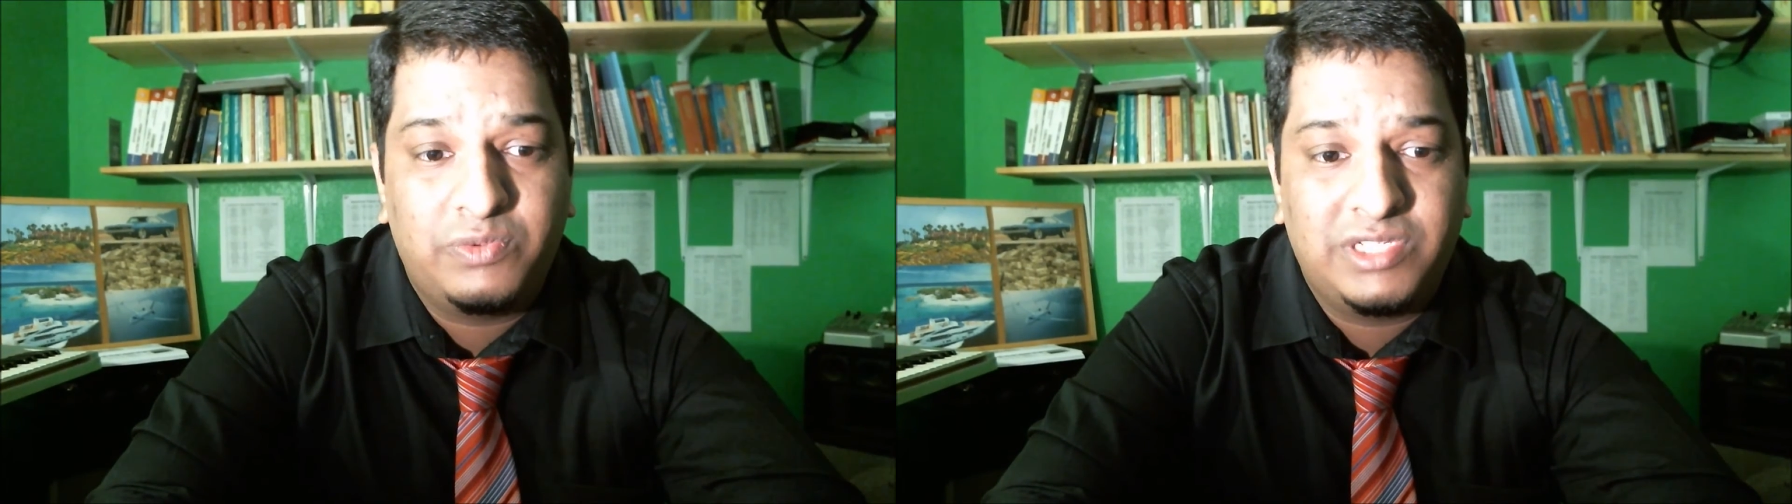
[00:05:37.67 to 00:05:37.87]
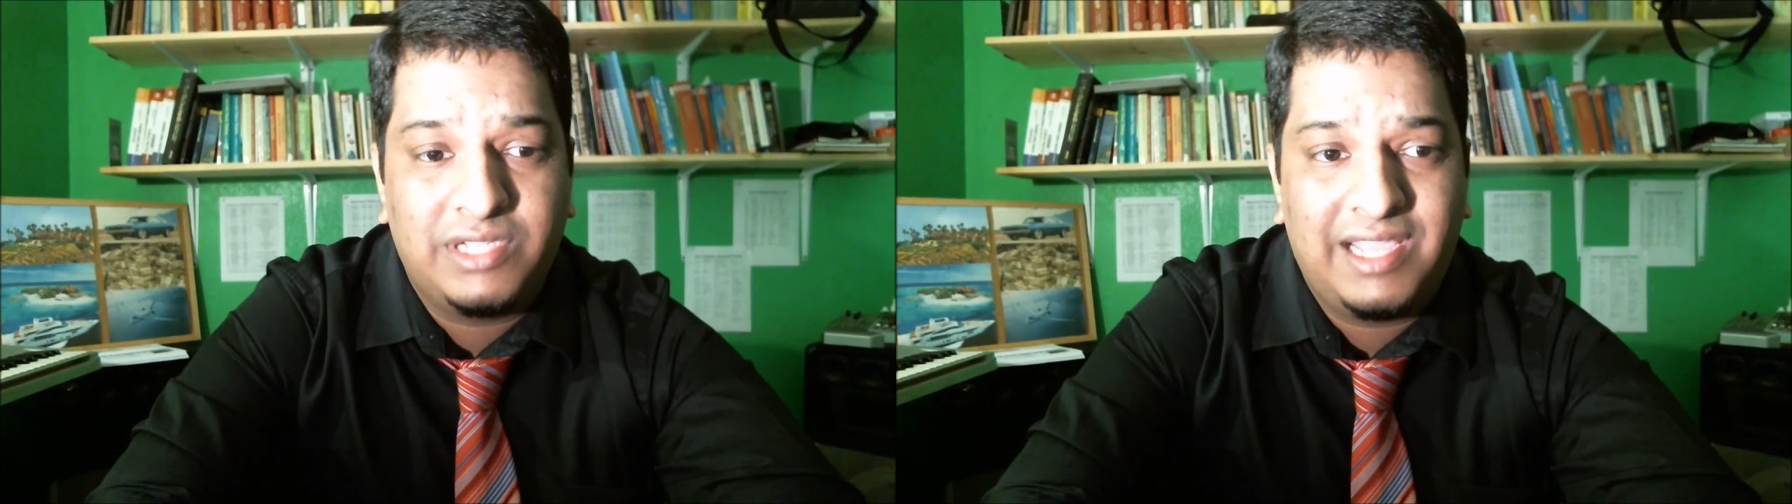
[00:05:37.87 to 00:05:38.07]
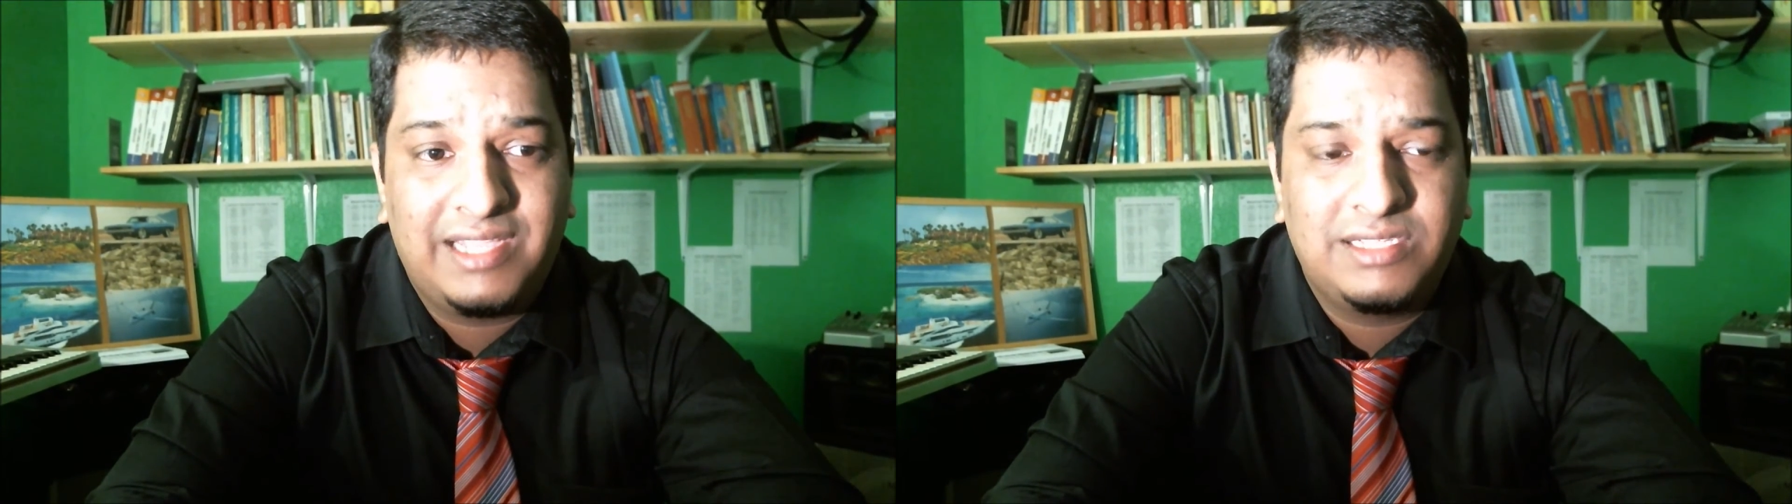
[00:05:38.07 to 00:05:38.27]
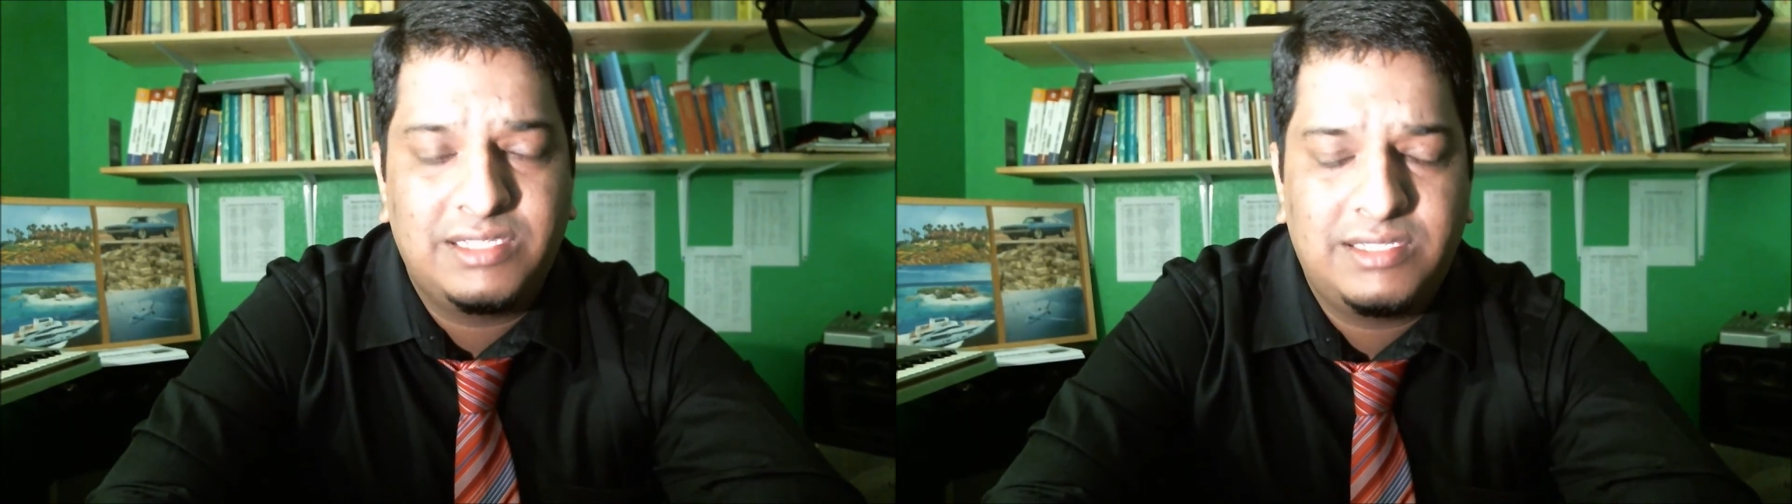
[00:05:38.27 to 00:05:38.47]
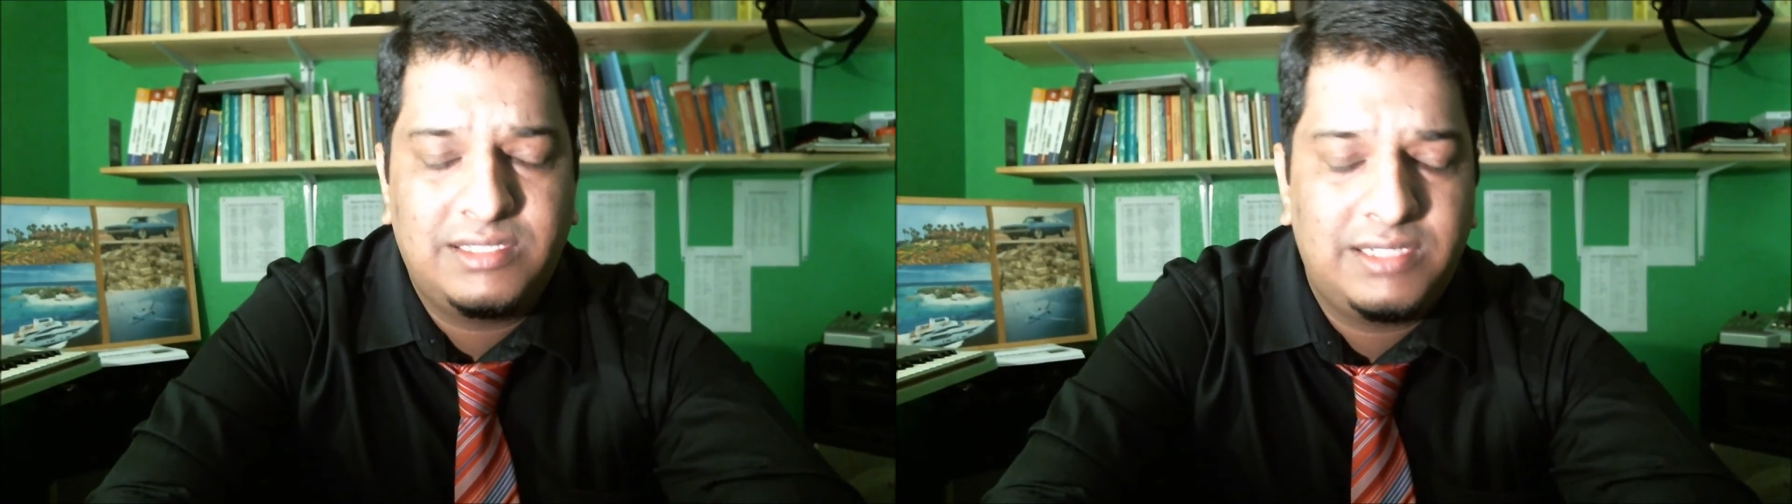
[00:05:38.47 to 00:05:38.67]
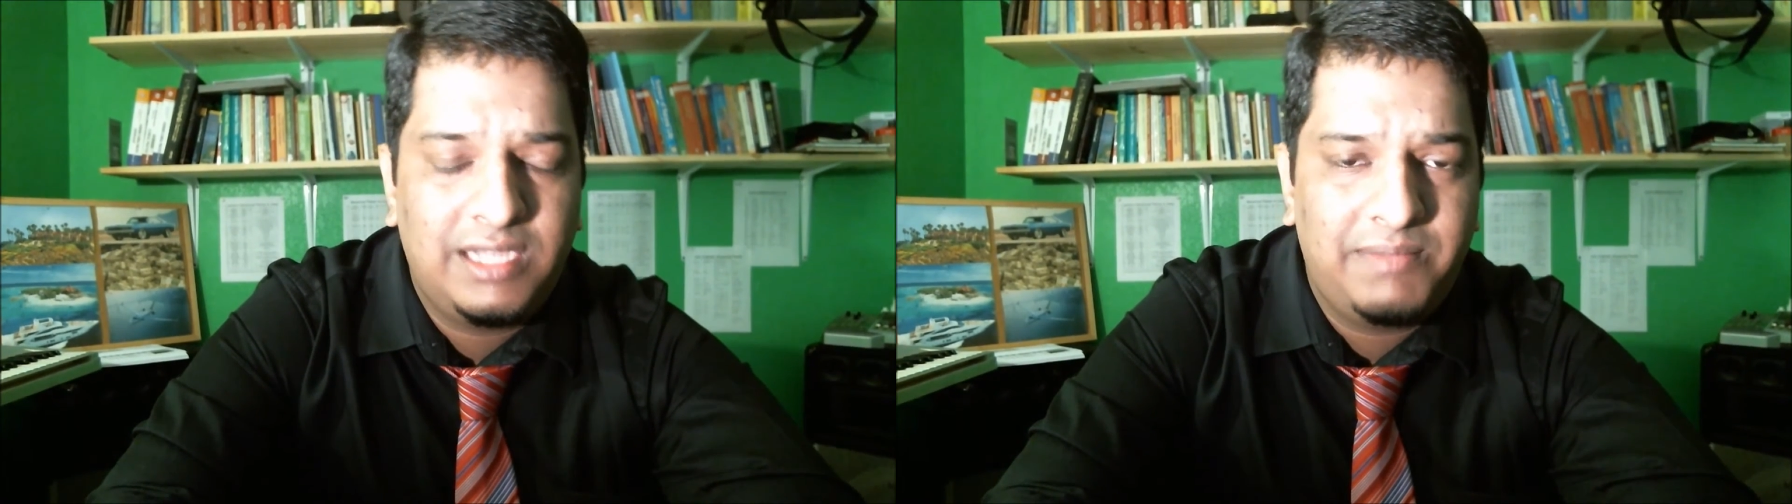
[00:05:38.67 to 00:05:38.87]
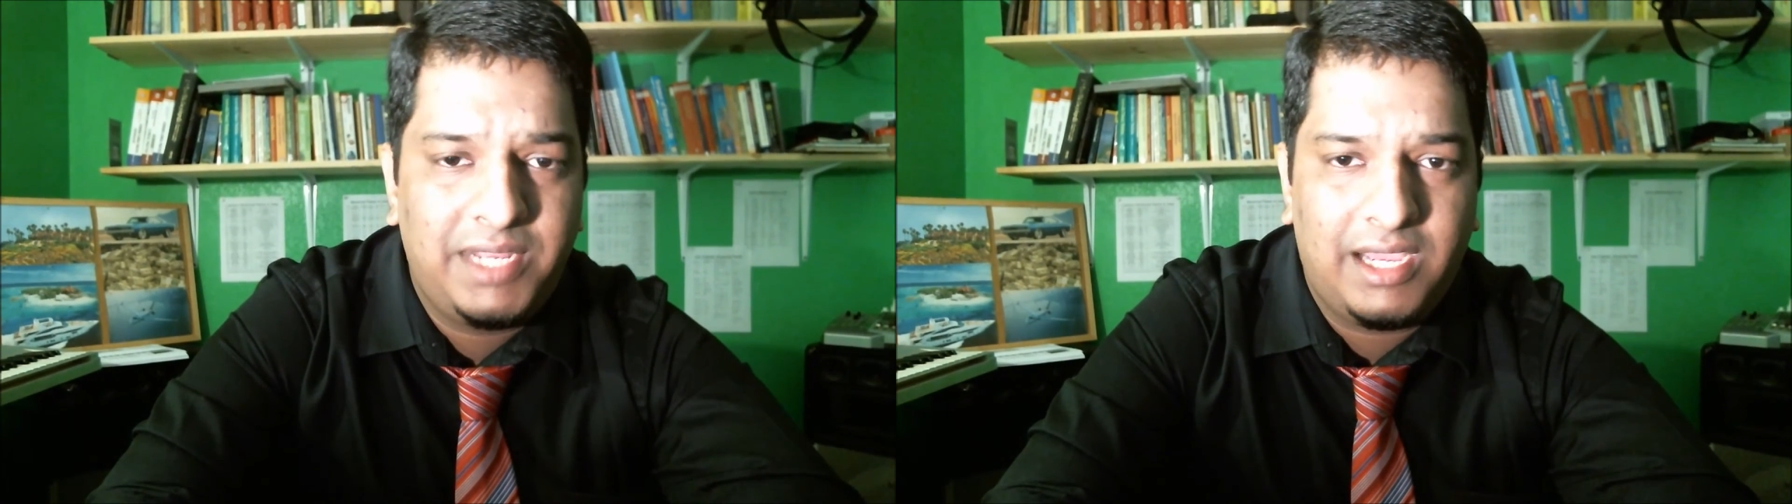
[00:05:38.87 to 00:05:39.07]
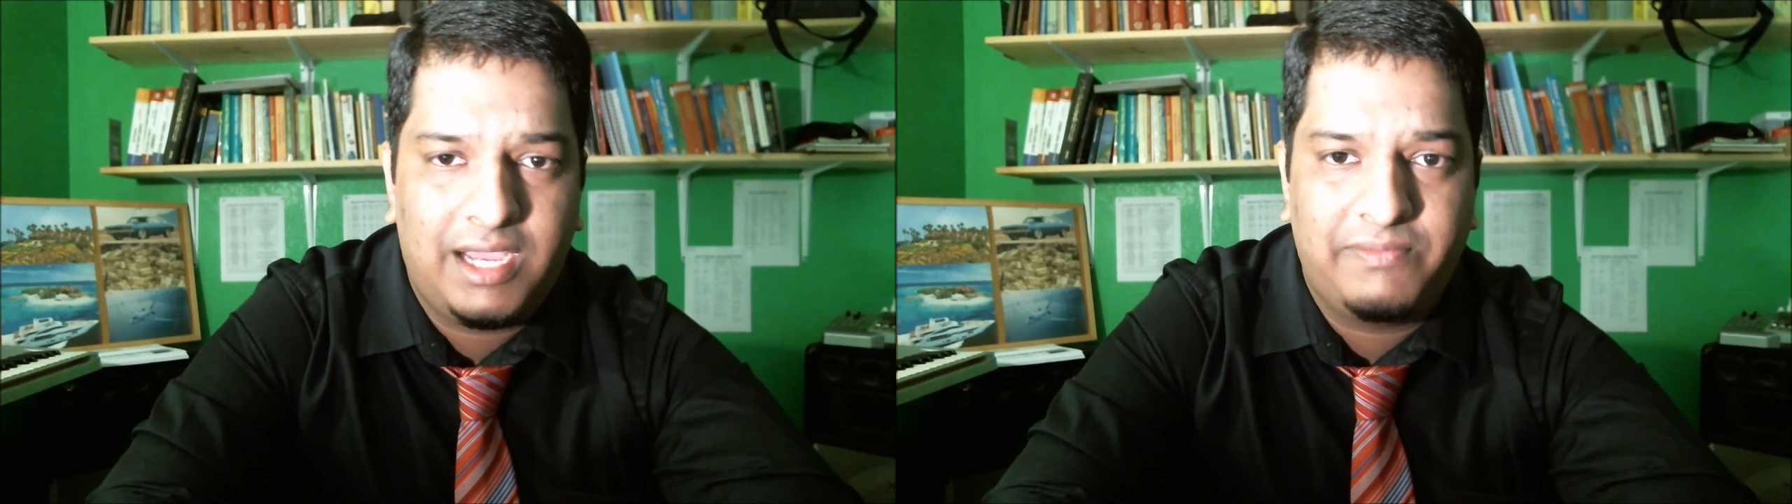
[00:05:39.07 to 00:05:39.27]
which are extremely
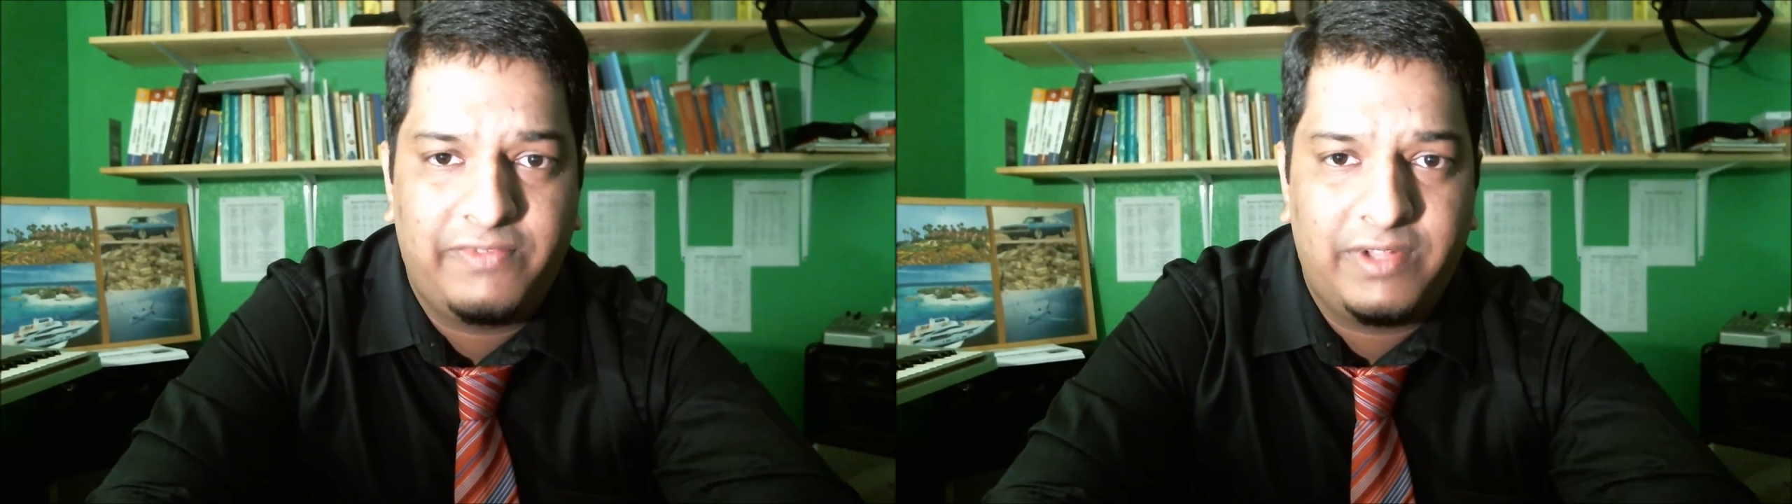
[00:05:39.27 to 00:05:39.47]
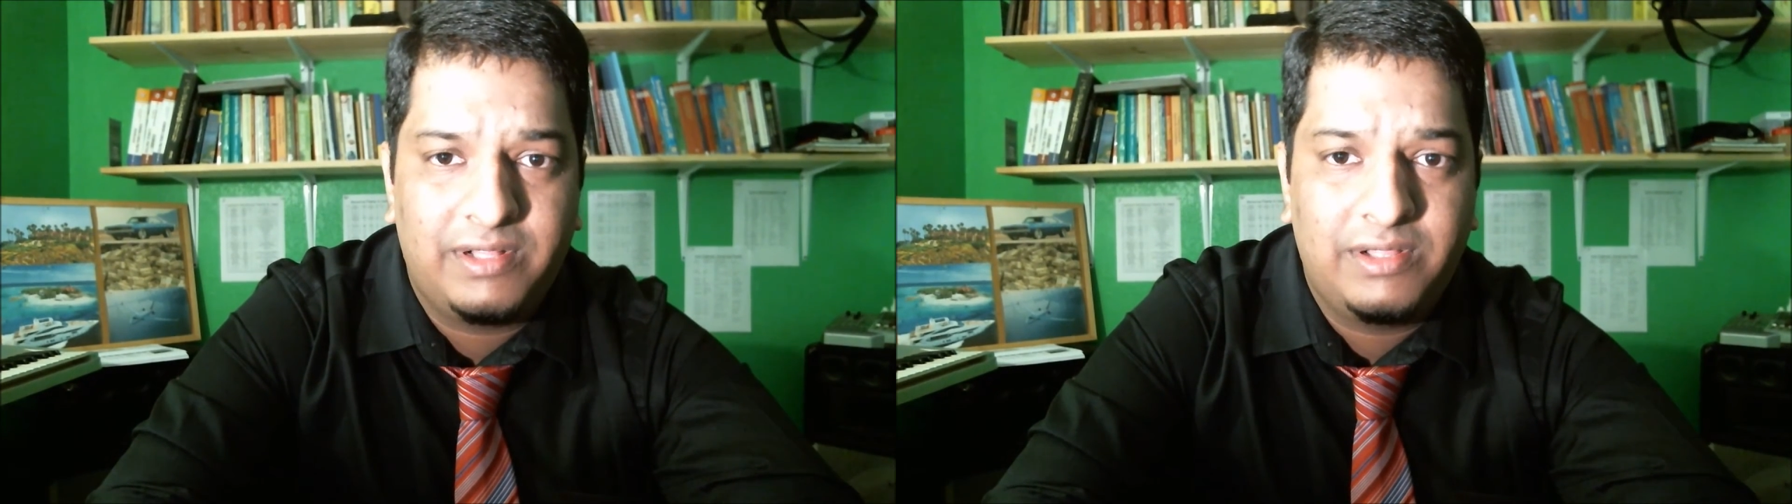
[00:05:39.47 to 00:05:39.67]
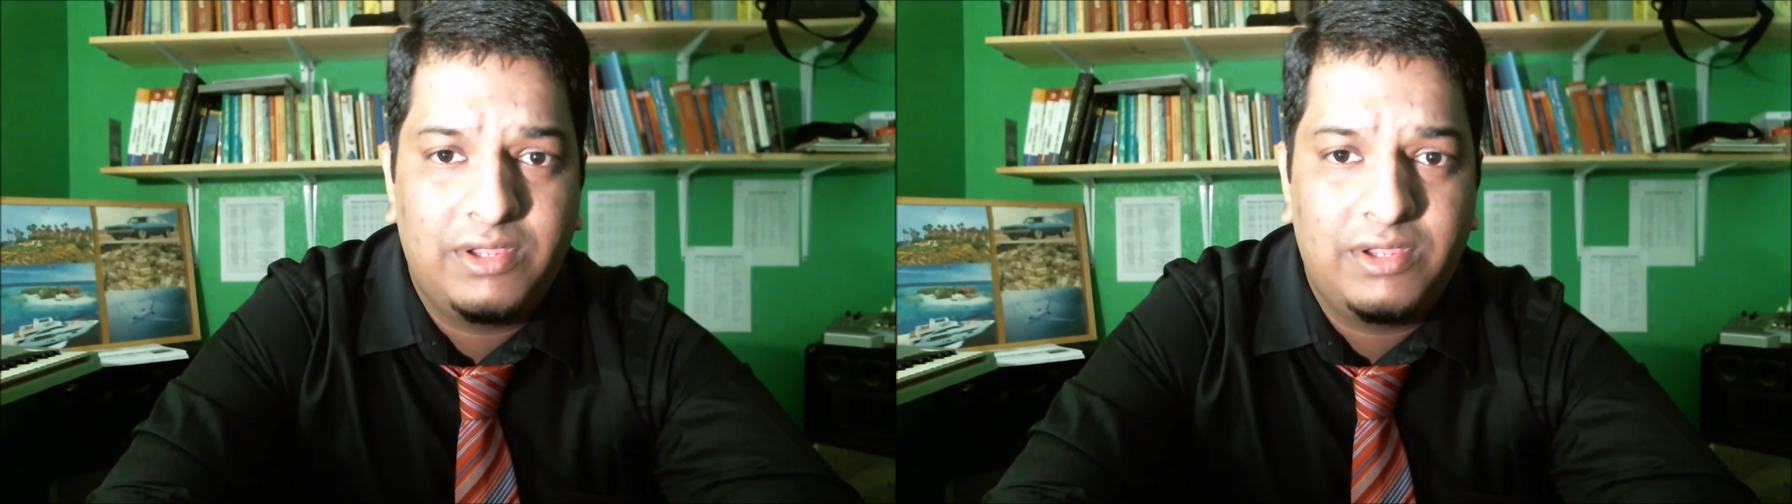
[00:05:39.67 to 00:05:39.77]
harmful